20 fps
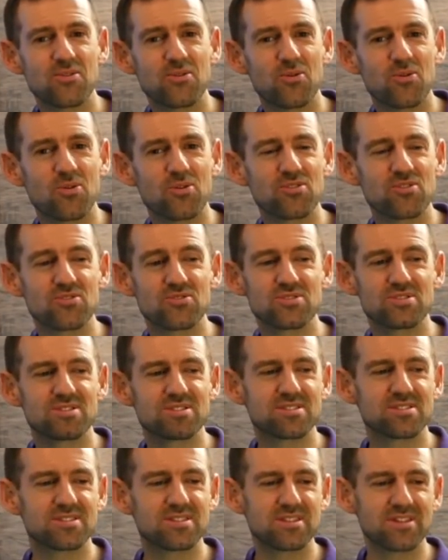or
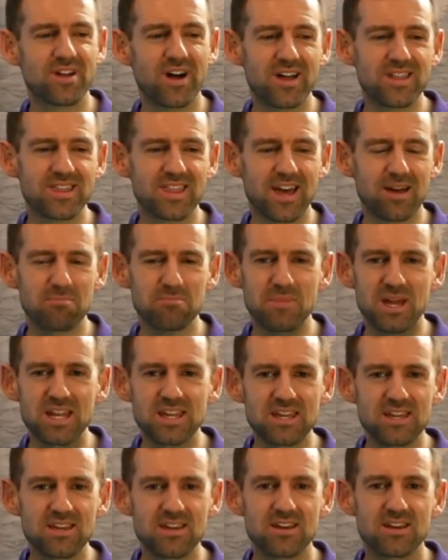there's not that
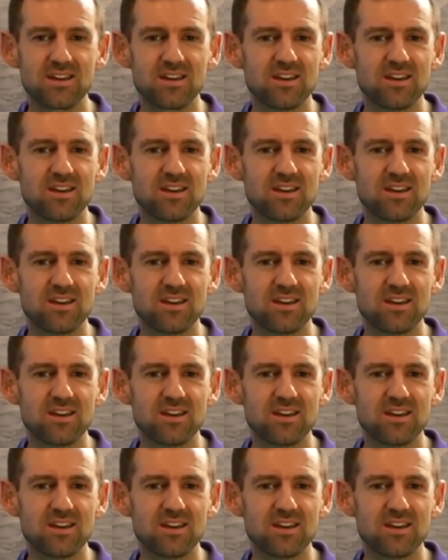many